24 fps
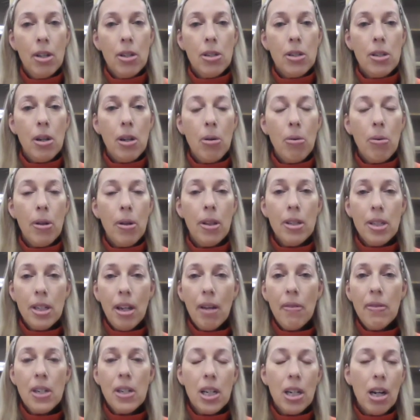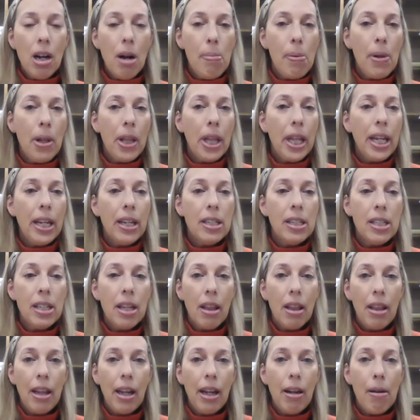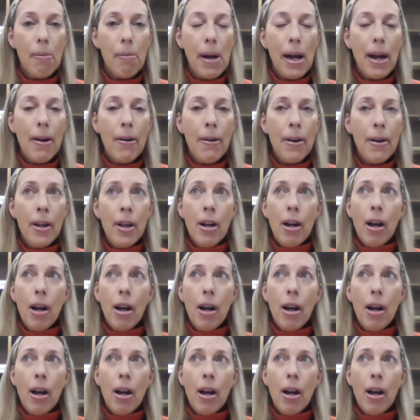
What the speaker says: So this gives you a couple things to think about.